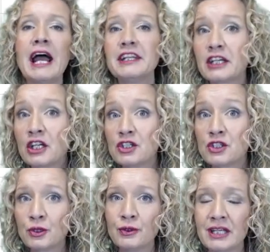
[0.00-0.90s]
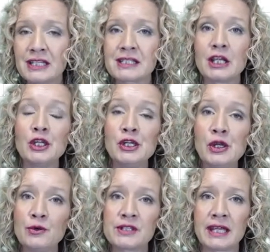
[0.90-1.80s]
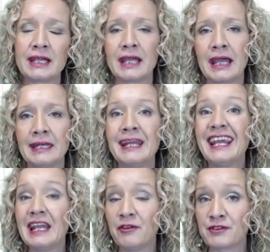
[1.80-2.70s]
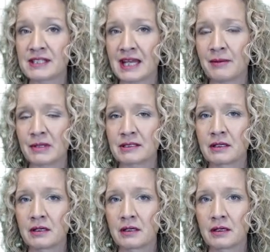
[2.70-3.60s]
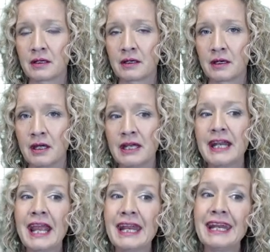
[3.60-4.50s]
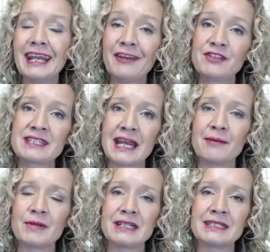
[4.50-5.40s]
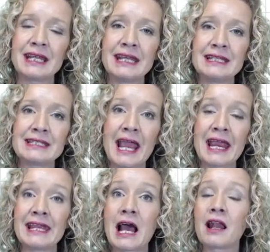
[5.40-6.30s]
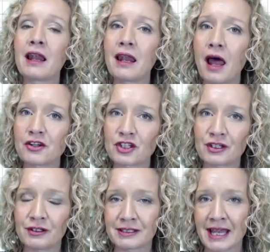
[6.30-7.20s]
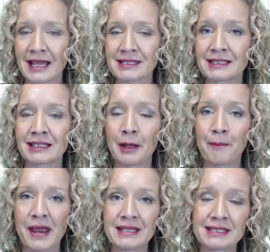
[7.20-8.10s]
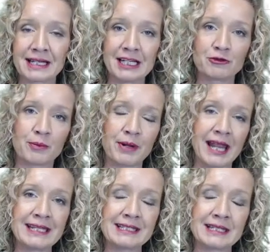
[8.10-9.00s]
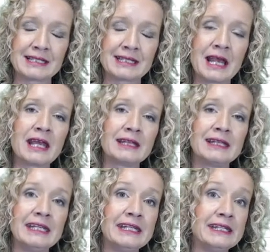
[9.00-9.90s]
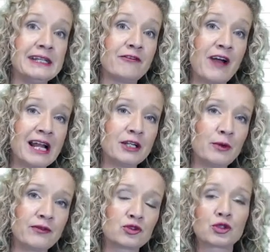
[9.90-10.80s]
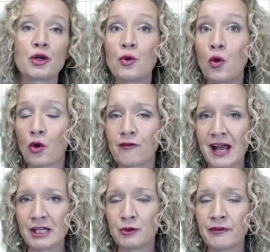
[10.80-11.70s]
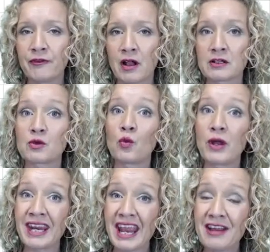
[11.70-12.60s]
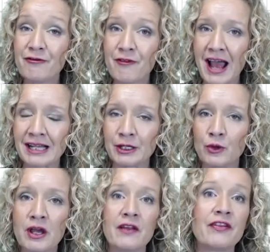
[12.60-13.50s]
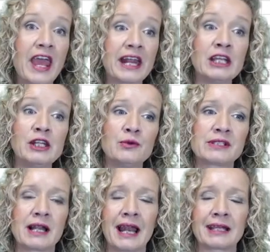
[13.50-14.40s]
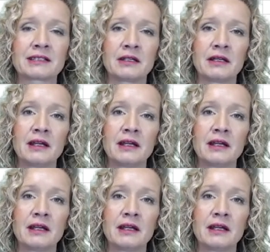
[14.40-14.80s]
And you can do this using an if statement. Now, an if statement is a logical test that basically replaces the value of true or value of false with a value that you select.